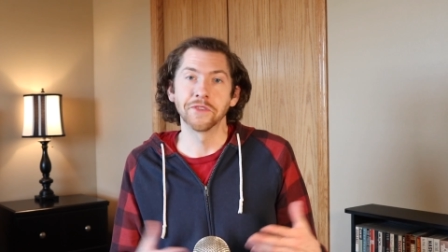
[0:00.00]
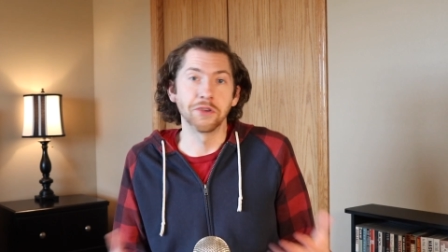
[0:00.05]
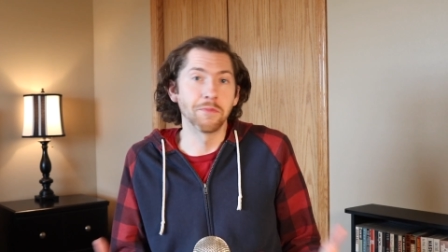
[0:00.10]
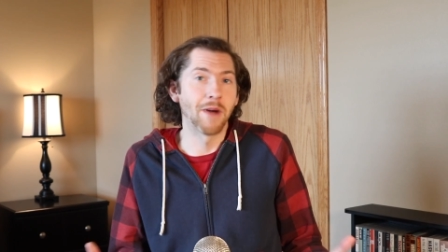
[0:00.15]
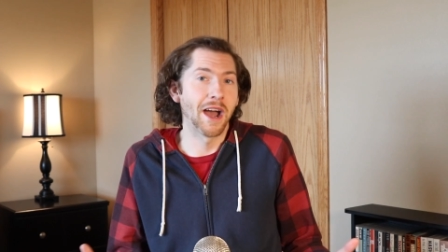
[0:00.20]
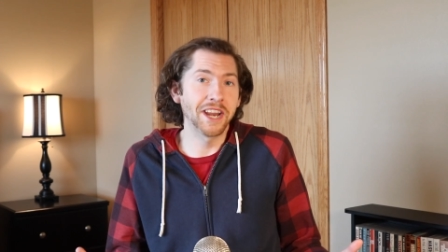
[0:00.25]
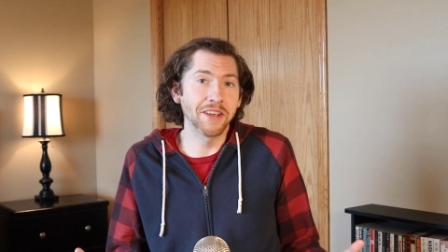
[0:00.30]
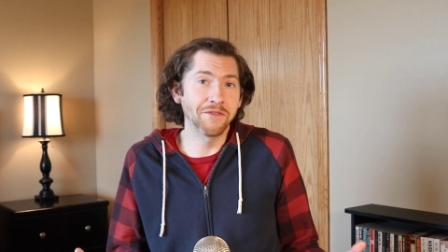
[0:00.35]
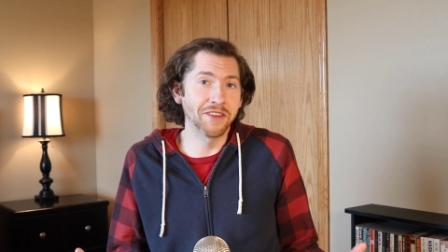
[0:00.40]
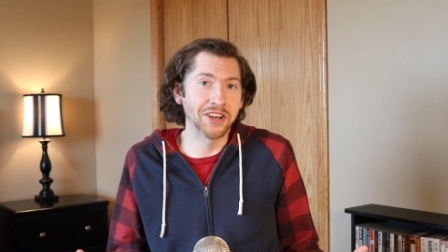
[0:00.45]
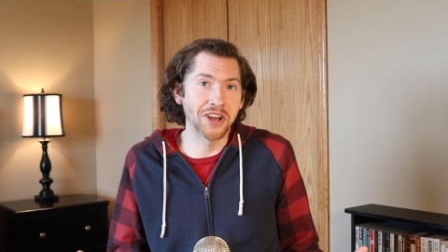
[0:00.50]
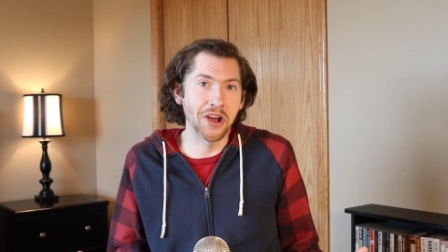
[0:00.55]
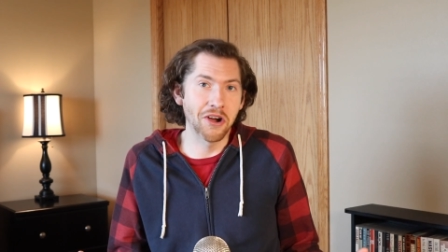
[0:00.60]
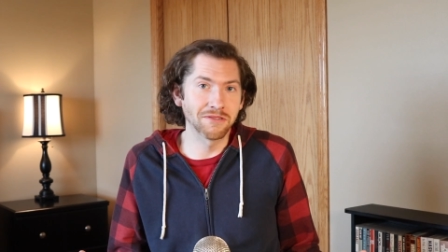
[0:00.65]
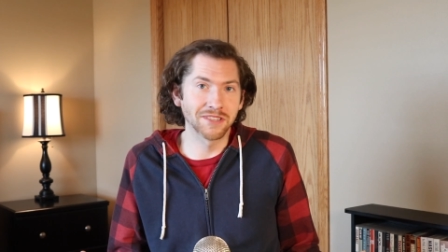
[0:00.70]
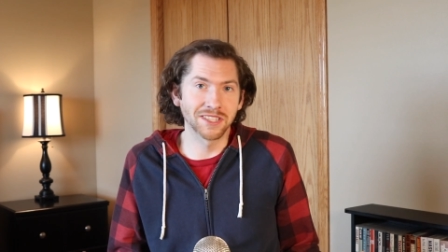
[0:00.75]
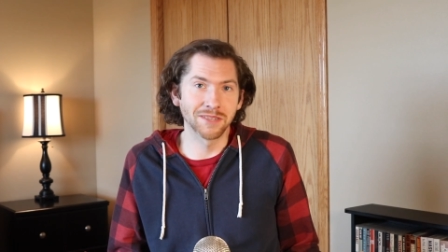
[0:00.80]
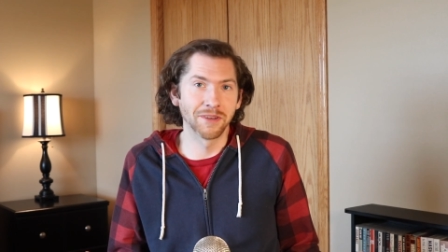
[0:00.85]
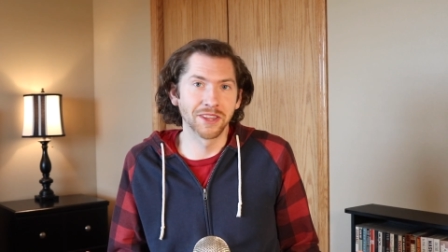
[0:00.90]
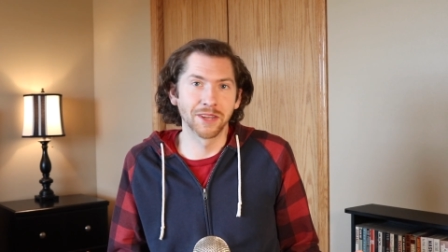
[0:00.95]
You might even know
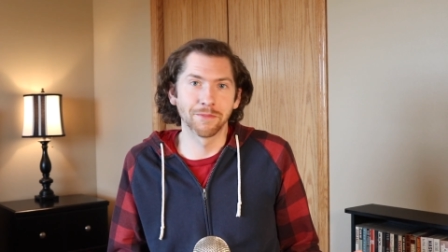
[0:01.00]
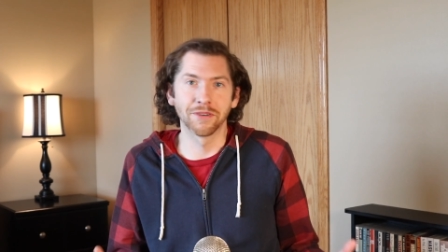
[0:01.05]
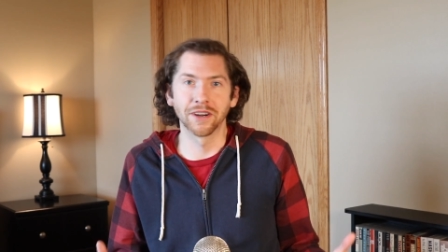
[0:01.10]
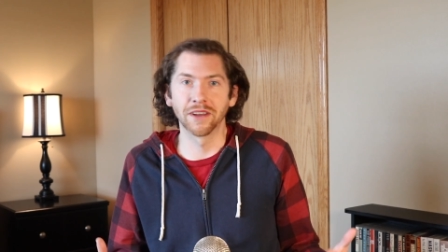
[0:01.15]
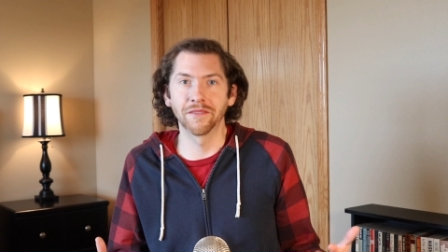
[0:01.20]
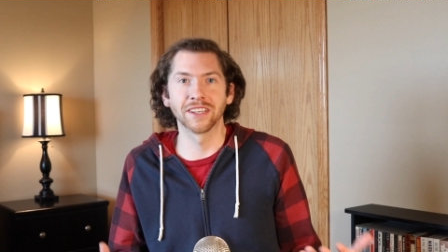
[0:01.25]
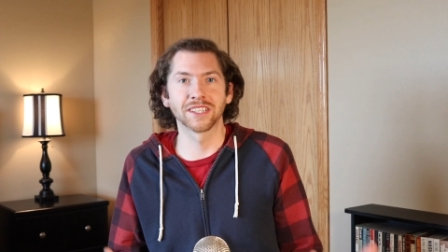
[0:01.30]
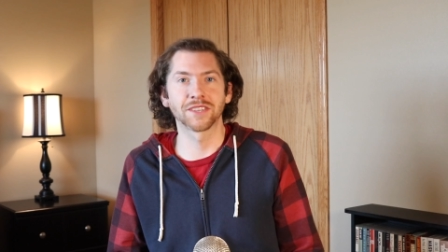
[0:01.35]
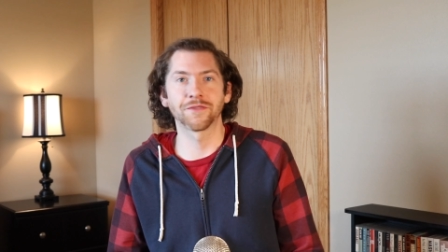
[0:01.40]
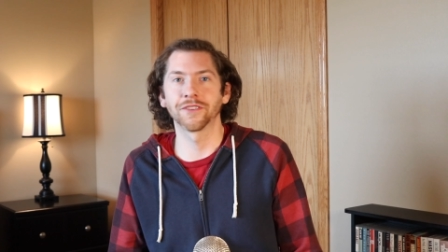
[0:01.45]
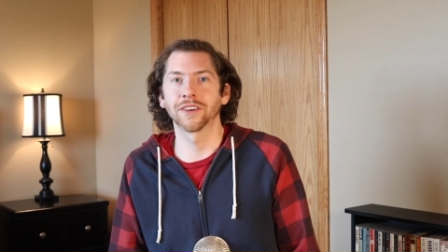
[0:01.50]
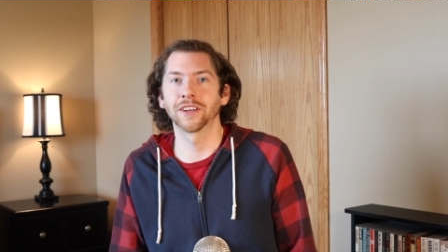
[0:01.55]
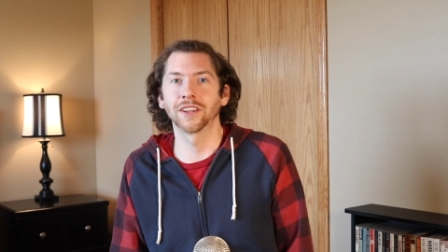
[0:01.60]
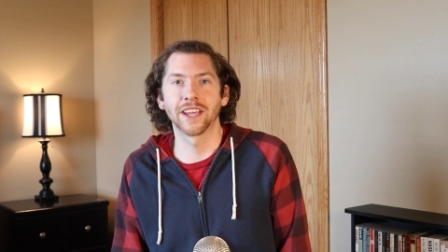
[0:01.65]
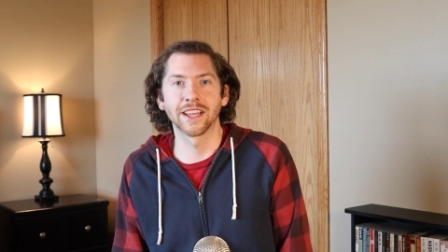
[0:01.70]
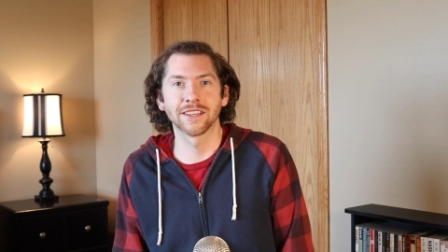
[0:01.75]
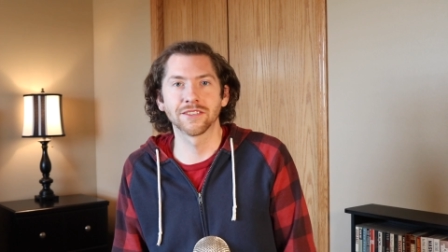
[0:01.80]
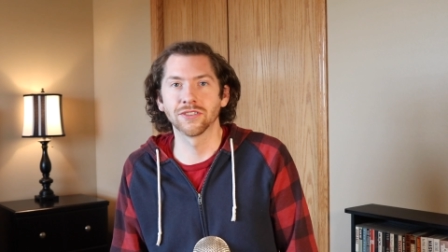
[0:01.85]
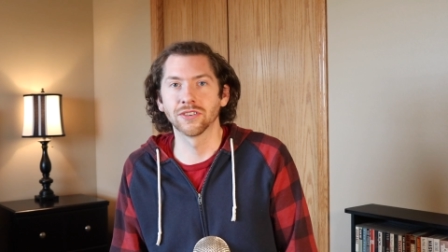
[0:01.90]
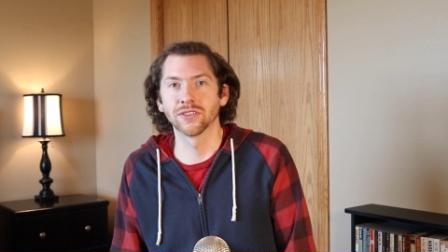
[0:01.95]
some of the previous
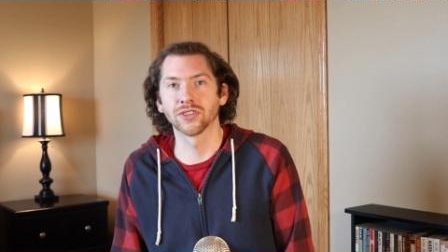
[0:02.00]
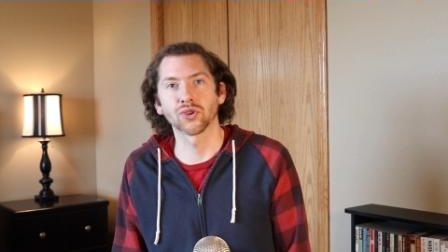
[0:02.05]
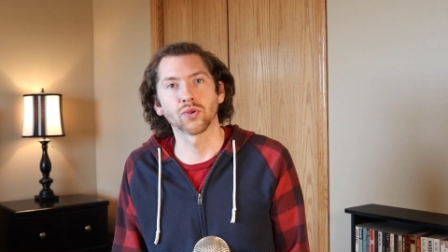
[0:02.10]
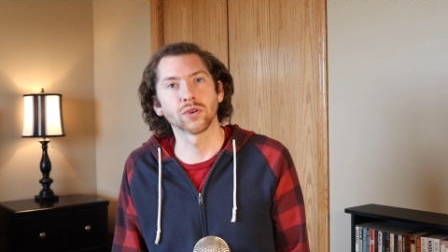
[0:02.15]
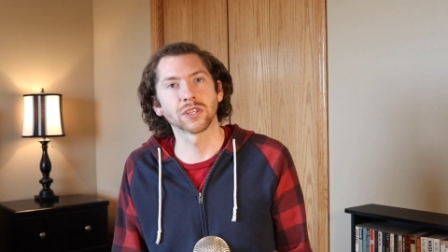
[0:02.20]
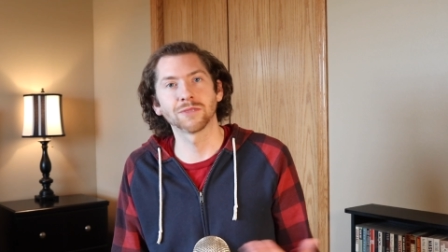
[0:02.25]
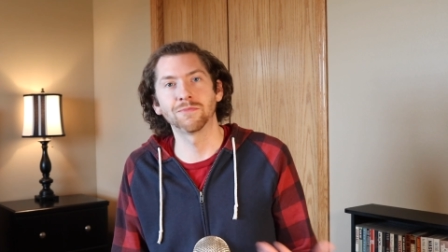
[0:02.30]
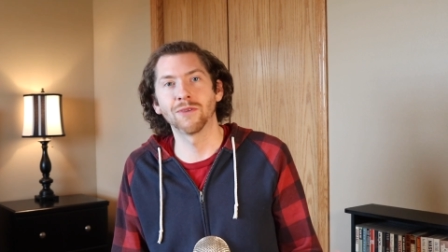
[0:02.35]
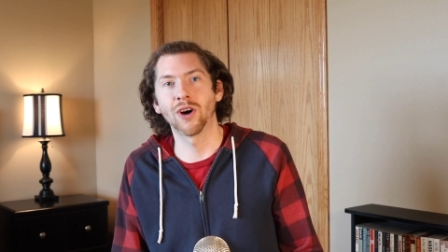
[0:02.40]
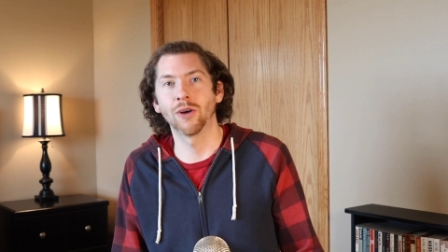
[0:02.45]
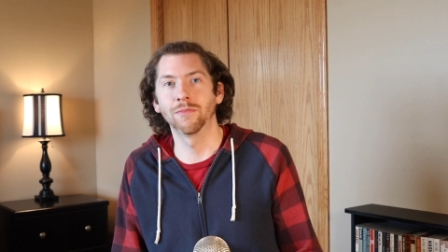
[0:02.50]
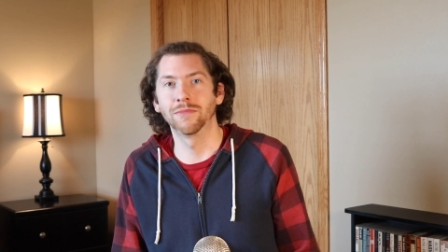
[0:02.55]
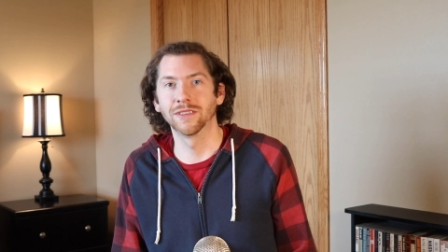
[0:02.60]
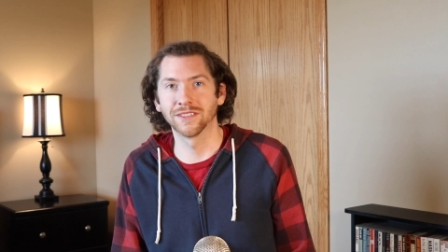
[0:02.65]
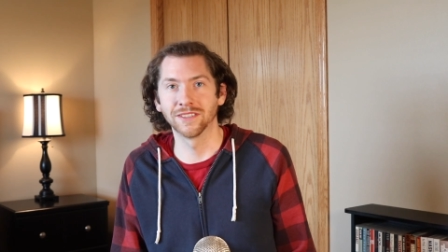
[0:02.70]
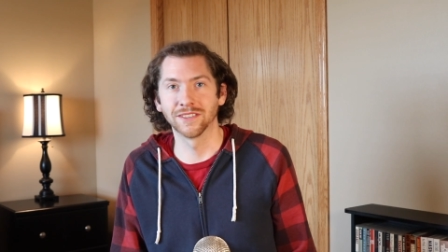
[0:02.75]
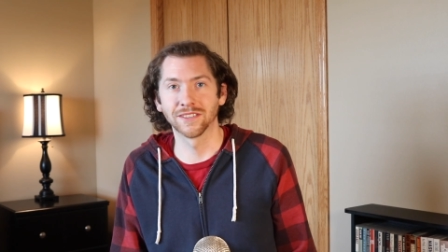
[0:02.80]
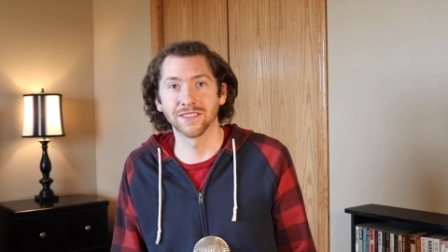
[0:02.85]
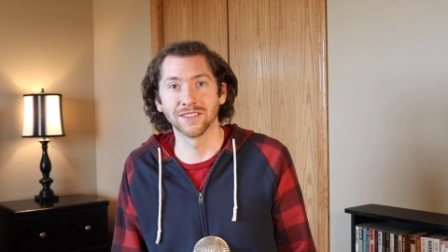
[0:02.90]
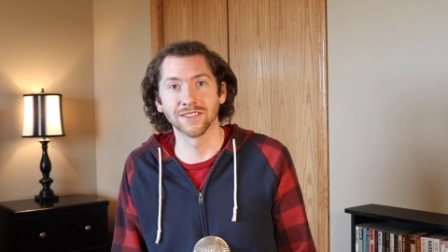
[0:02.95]
freelancers or small
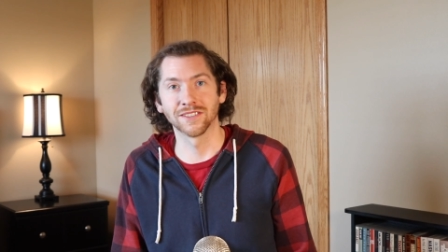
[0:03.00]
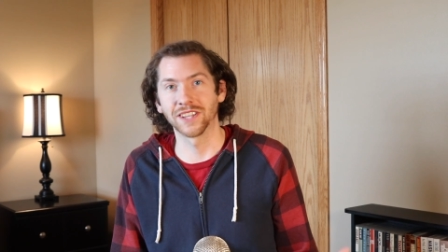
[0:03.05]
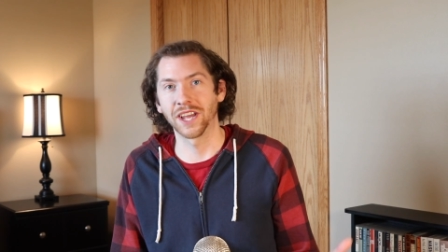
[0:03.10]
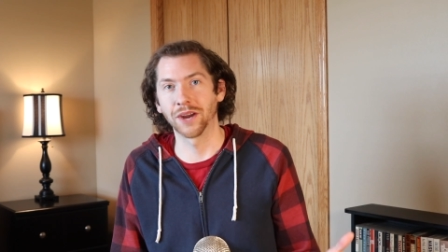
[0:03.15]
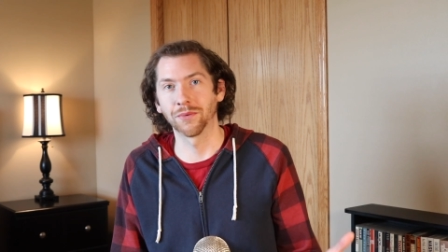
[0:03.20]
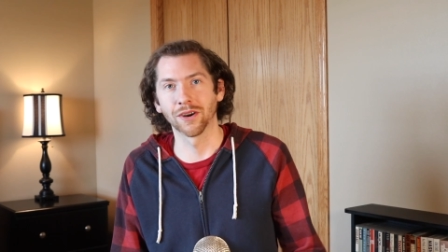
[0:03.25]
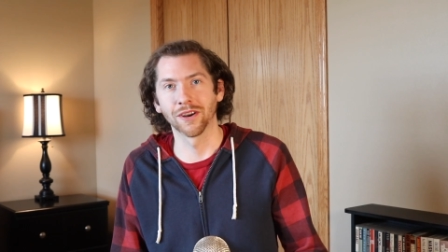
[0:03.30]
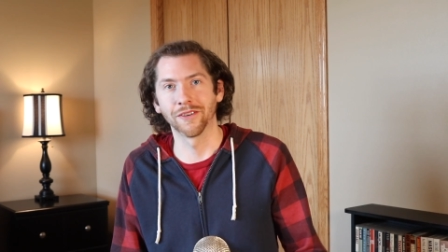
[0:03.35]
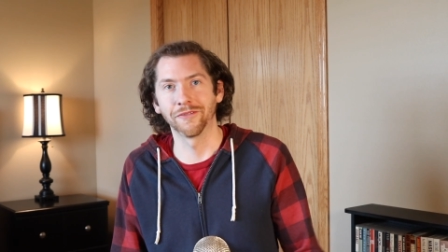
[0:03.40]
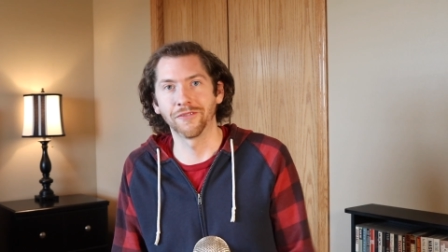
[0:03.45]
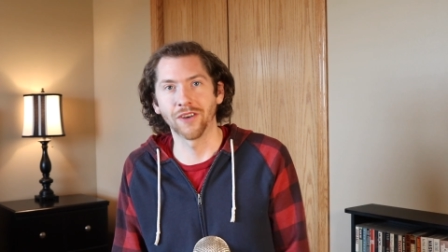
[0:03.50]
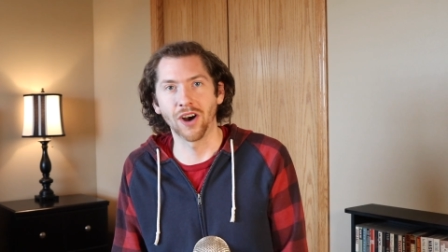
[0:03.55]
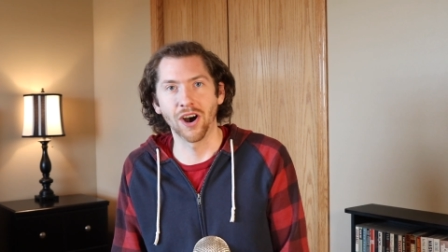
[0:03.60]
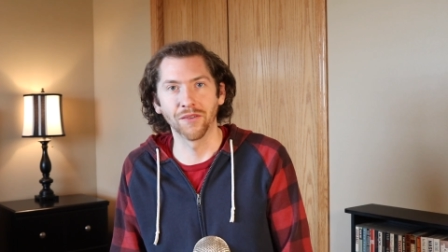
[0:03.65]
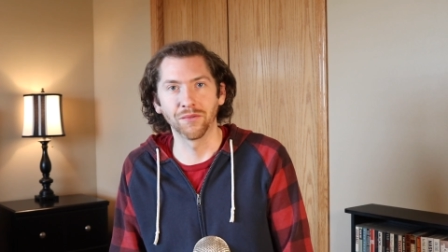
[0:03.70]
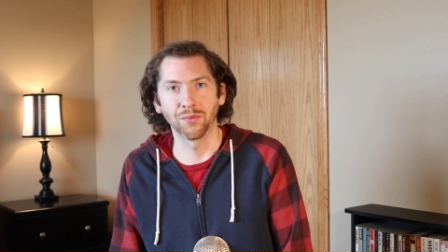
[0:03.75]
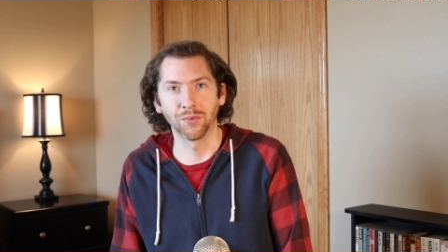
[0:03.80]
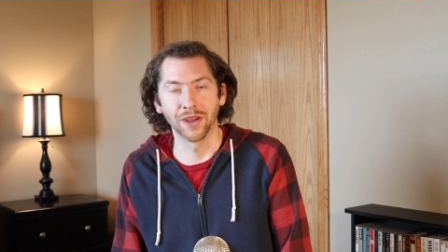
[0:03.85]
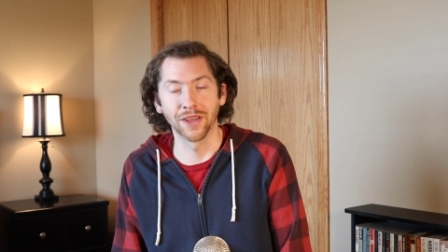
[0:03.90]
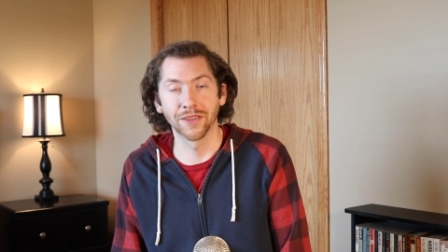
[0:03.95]
businesses they were
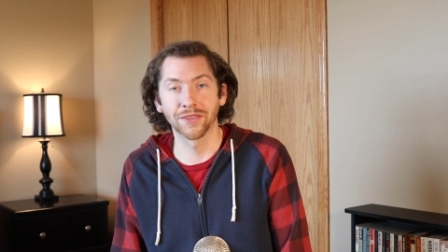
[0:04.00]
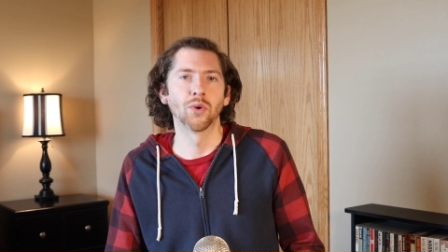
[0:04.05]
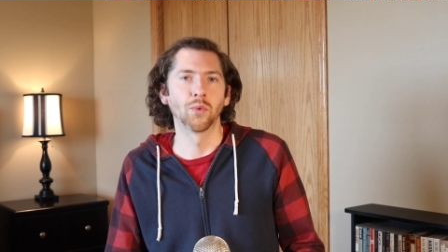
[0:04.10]
involved with,